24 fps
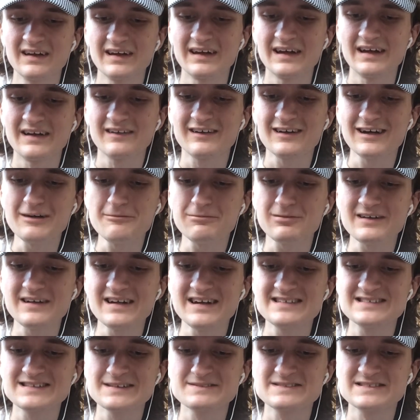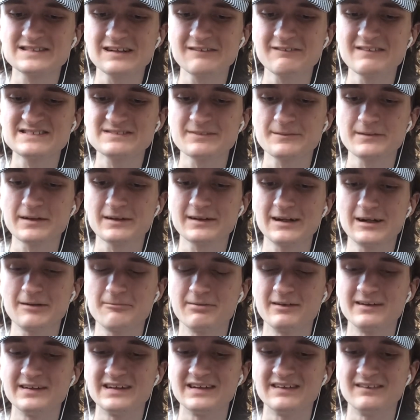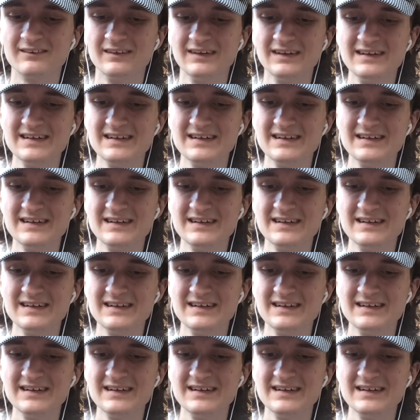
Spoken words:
and comprehensive service from the company.